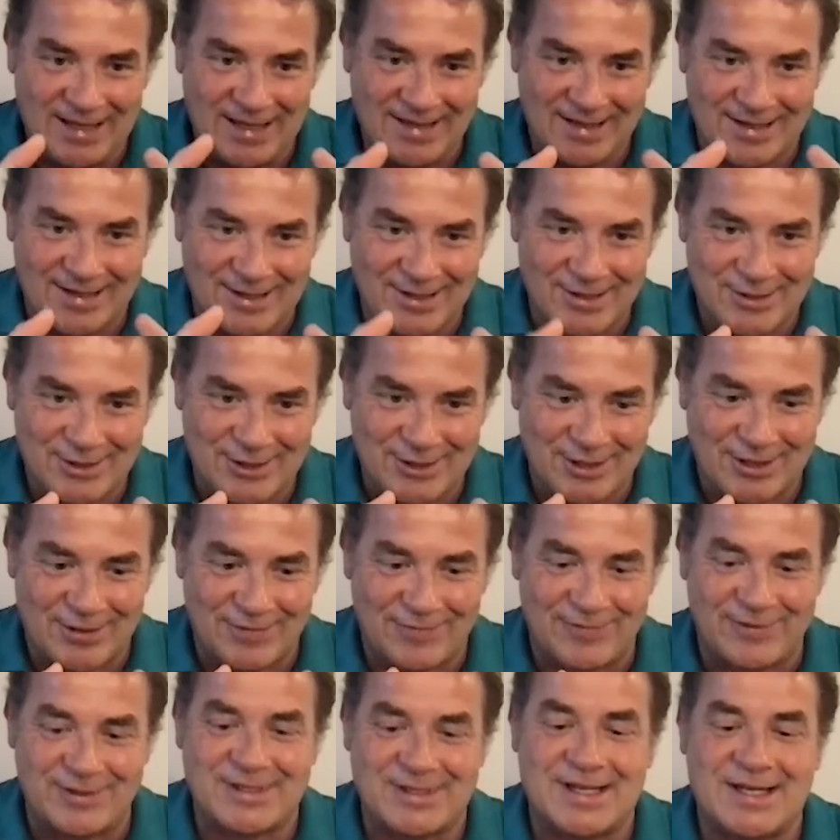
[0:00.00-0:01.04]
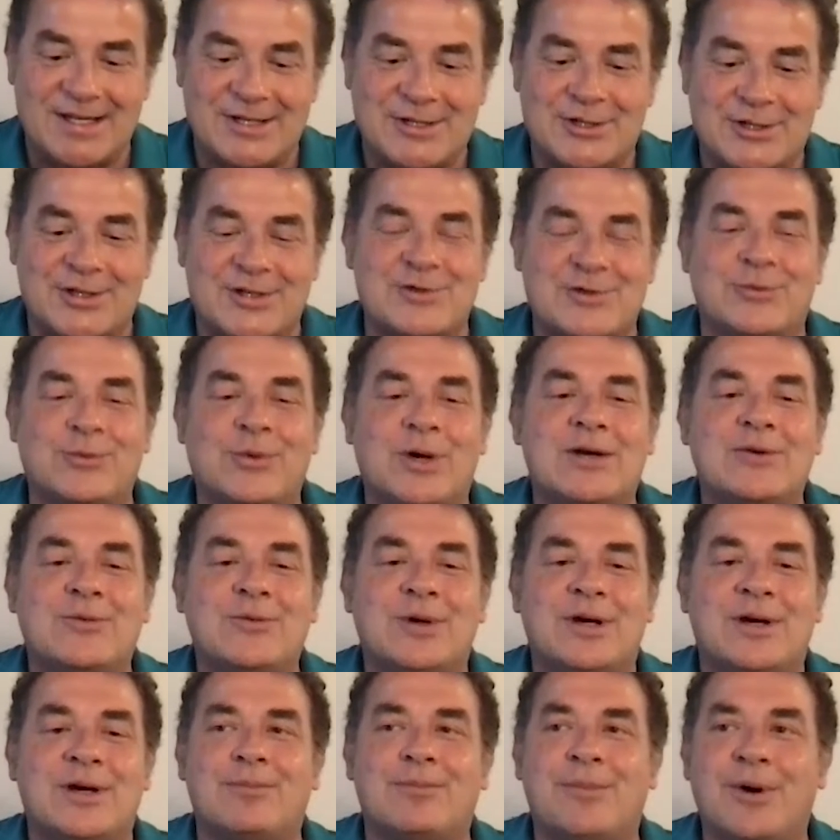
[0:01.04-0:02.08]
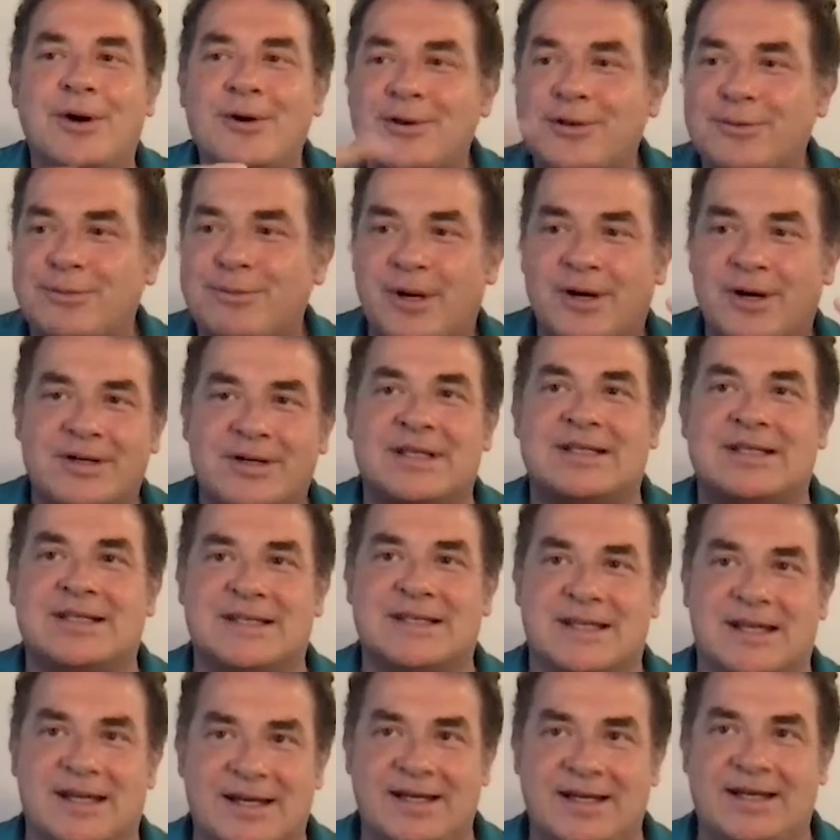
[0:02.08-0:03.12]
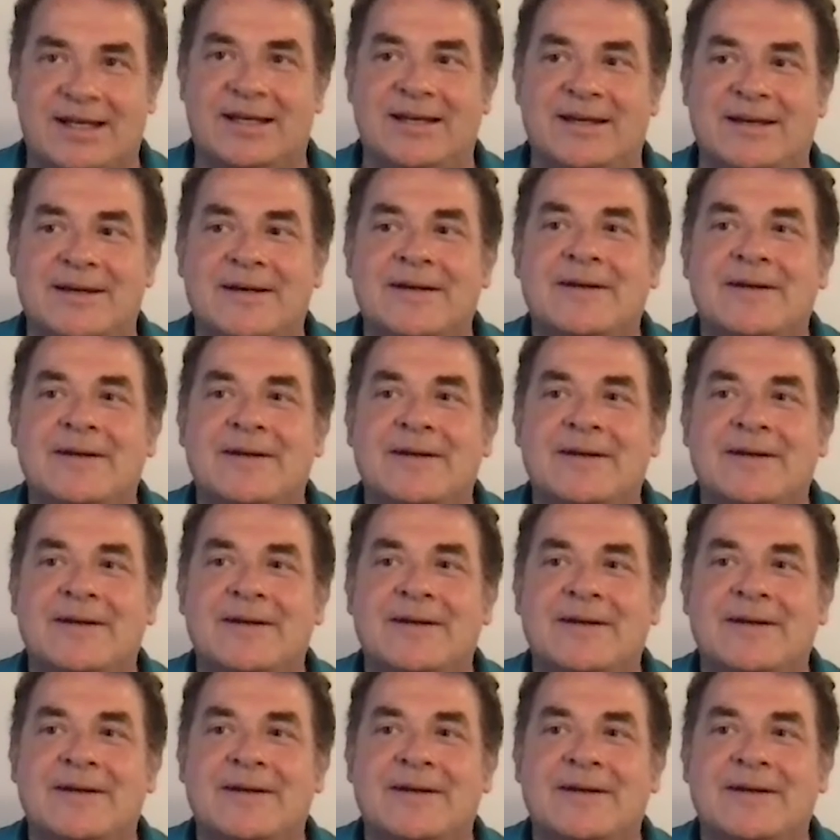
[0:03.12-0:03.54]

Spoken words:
the coaching conversation is one where both parties say,